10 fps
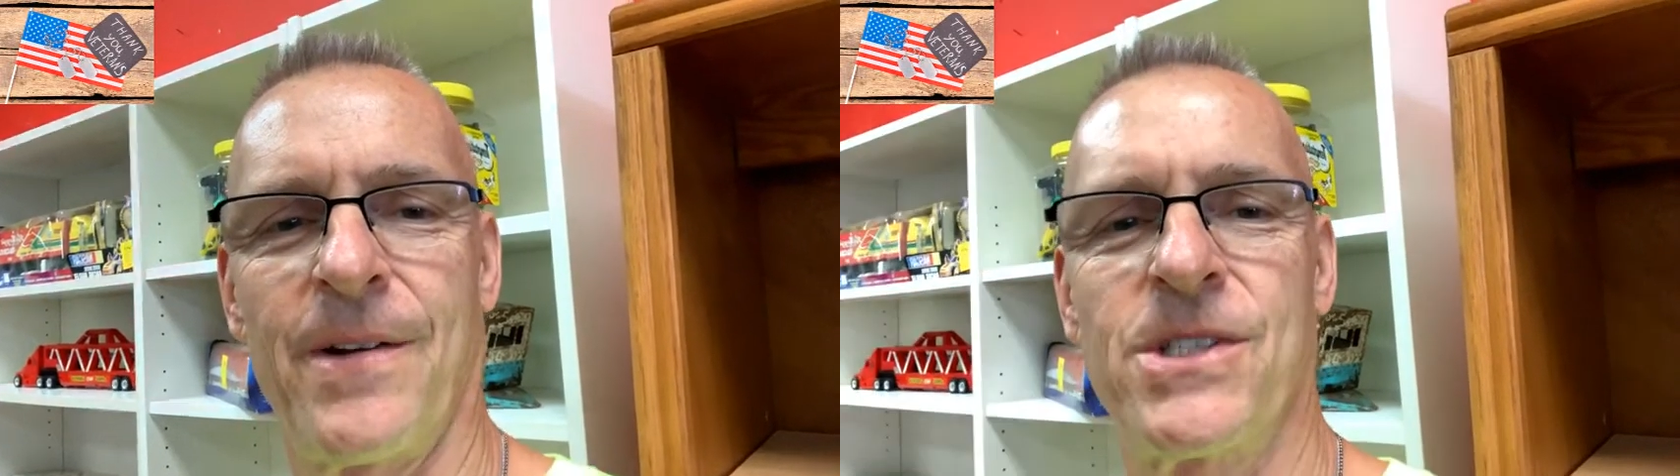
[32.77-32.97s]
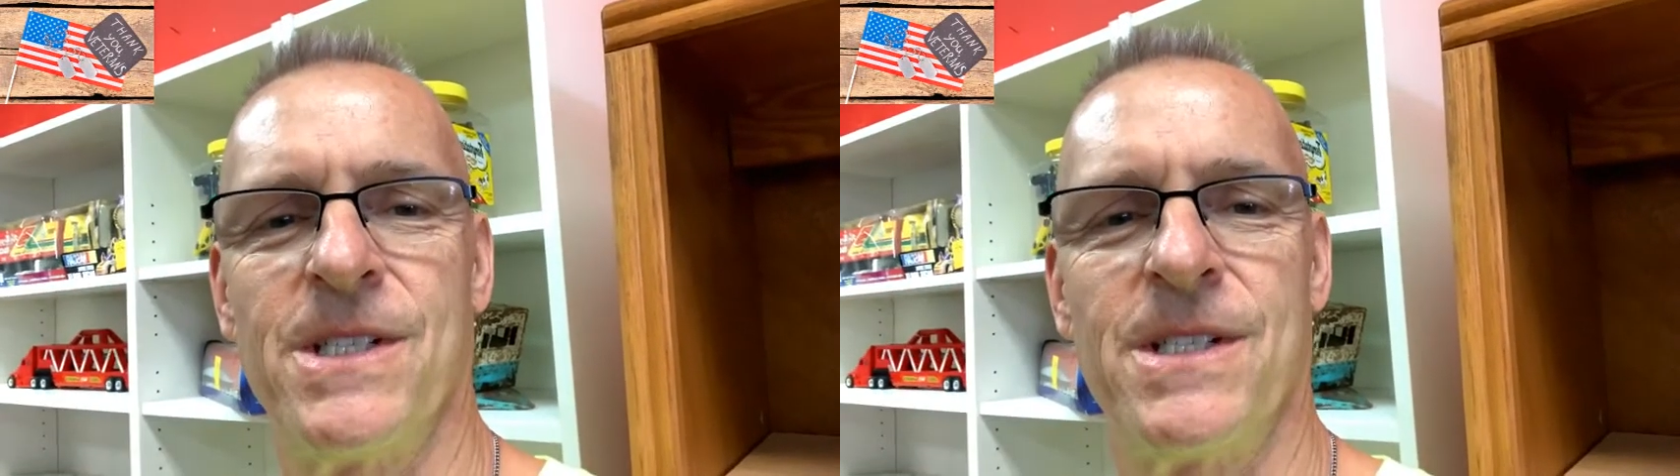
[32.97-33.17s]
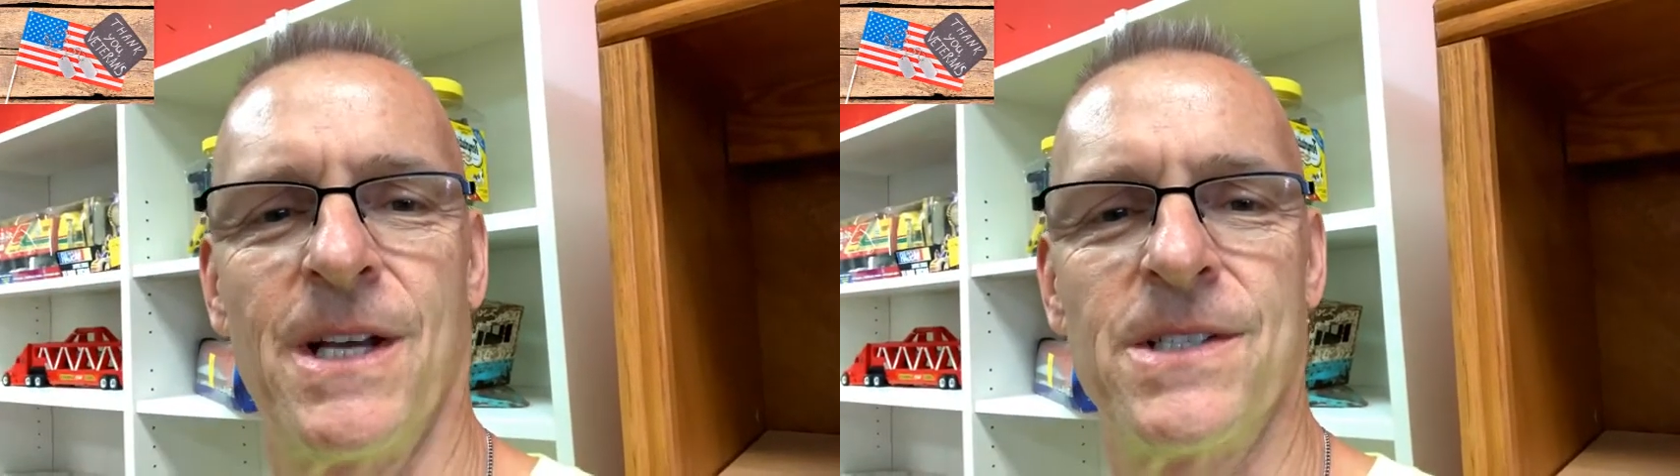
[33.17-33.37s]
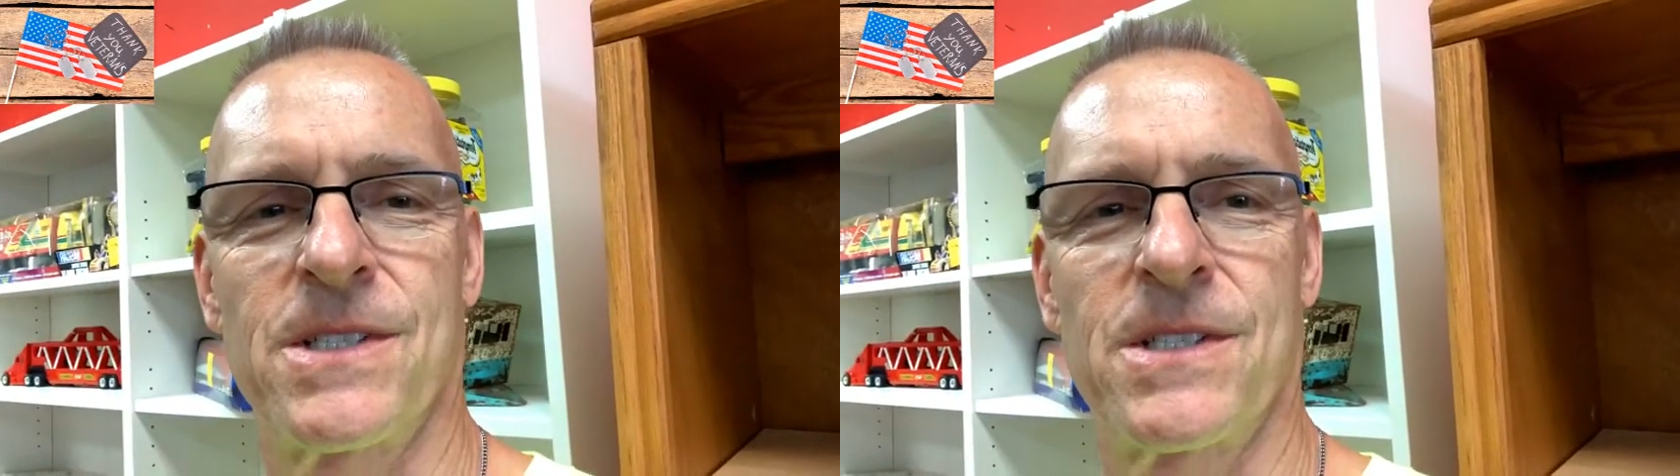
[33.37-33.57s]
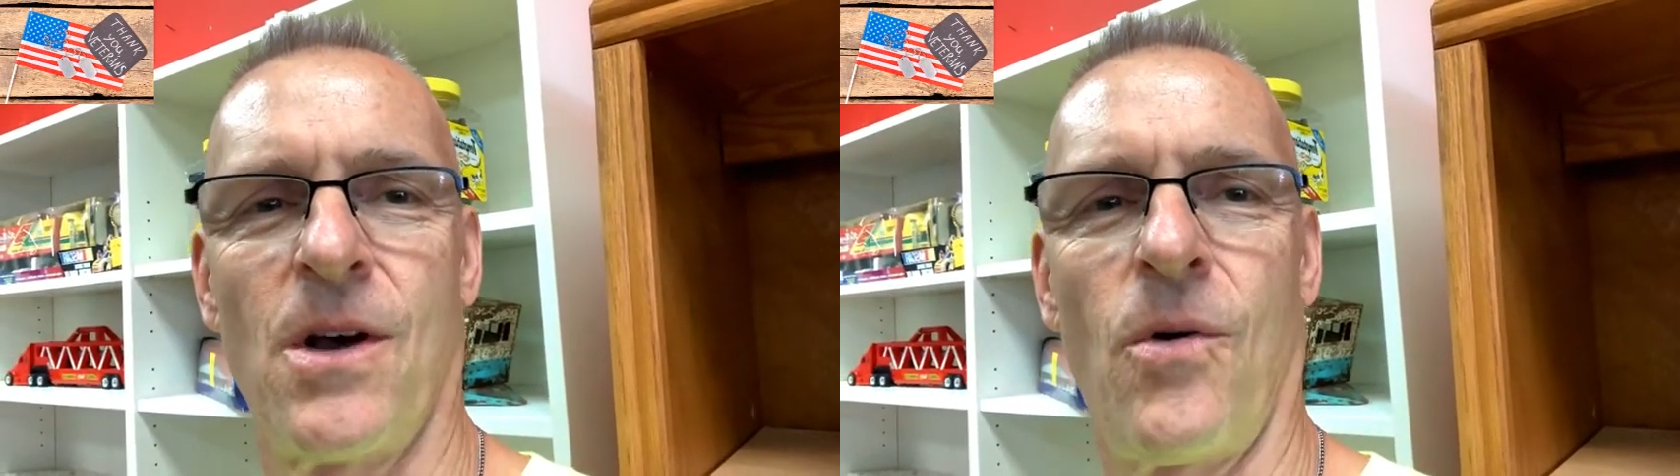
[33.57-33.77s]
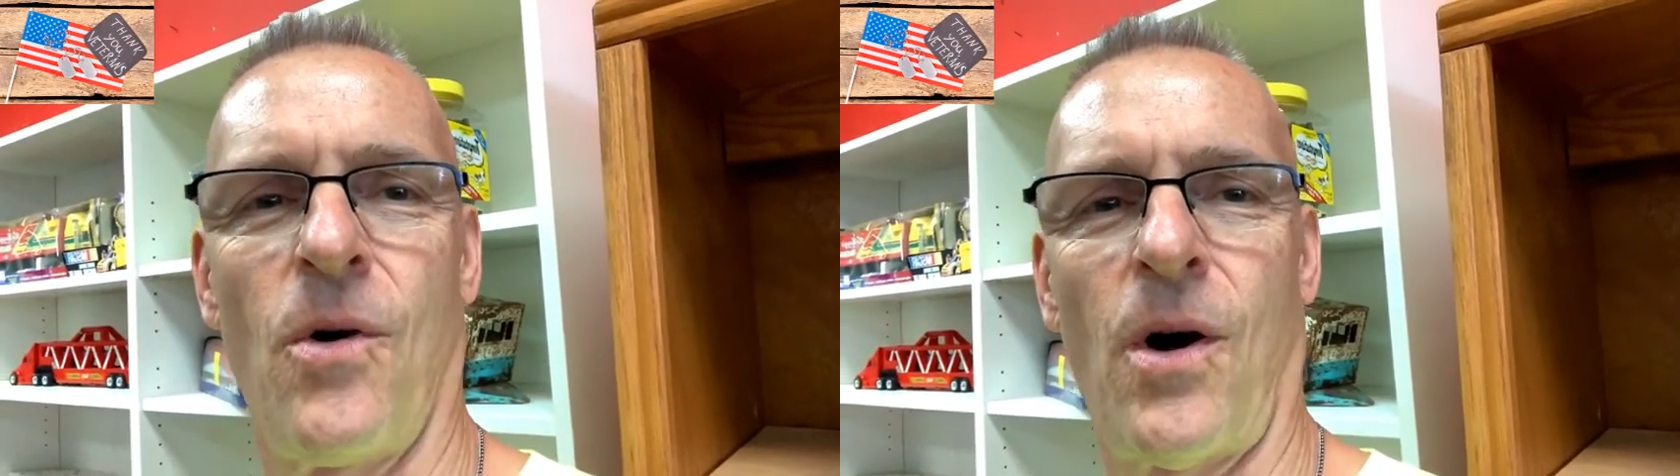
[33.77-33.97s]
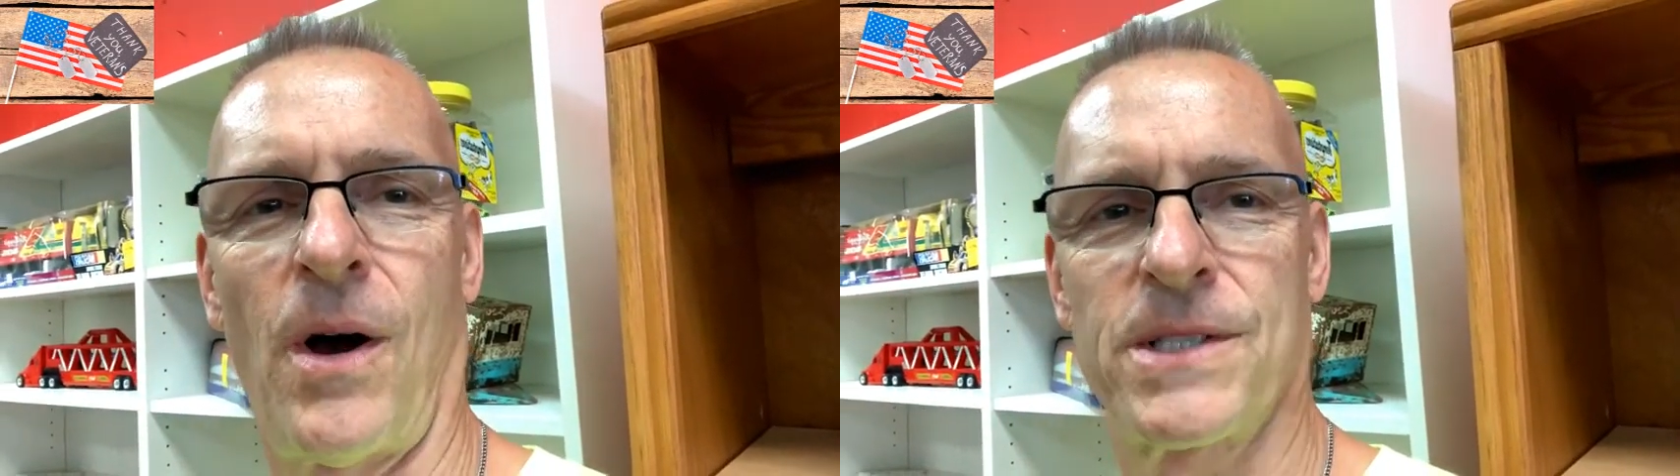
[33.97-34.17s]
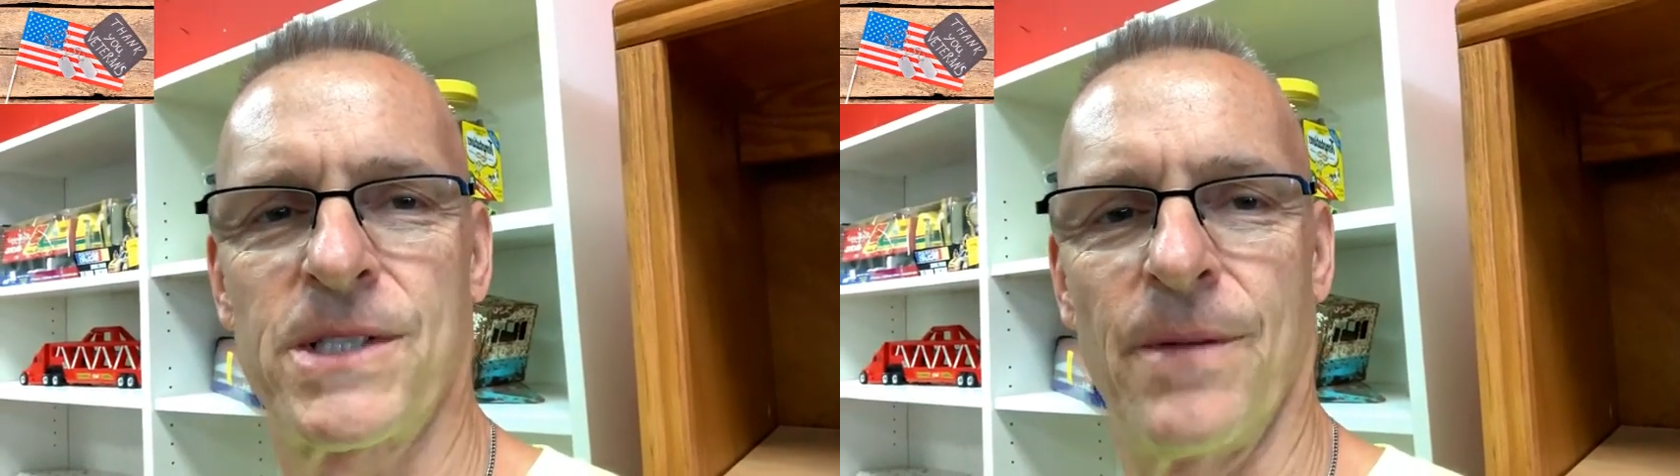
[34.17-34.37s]
She does so
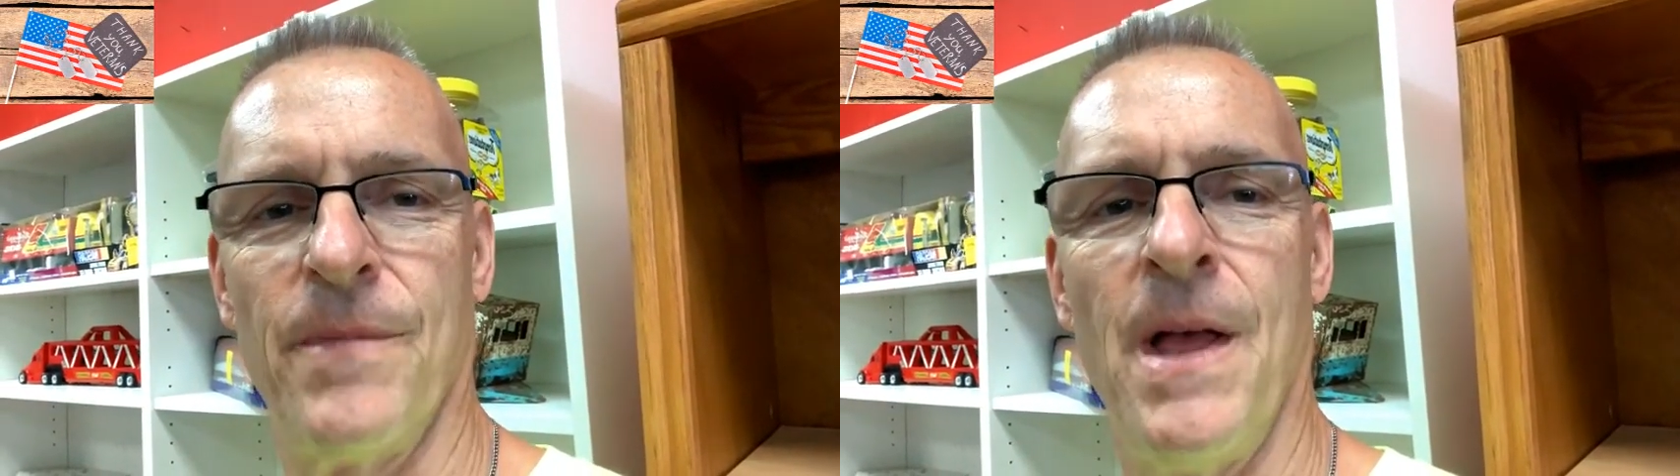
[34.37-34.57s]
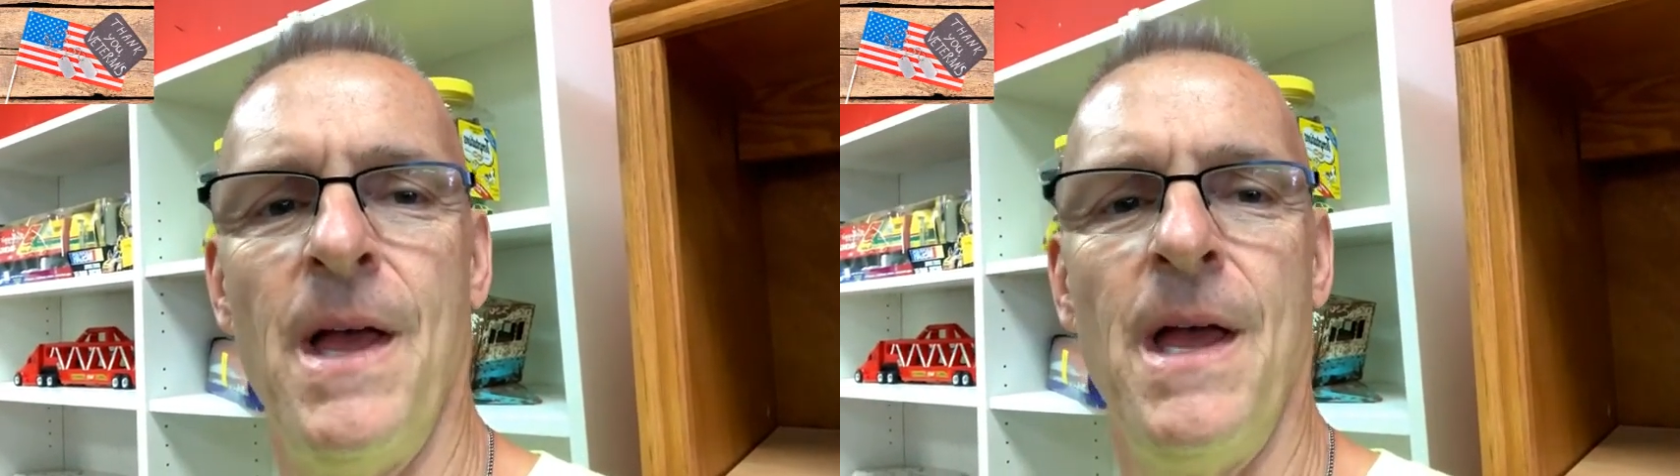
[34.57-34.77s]
awesome.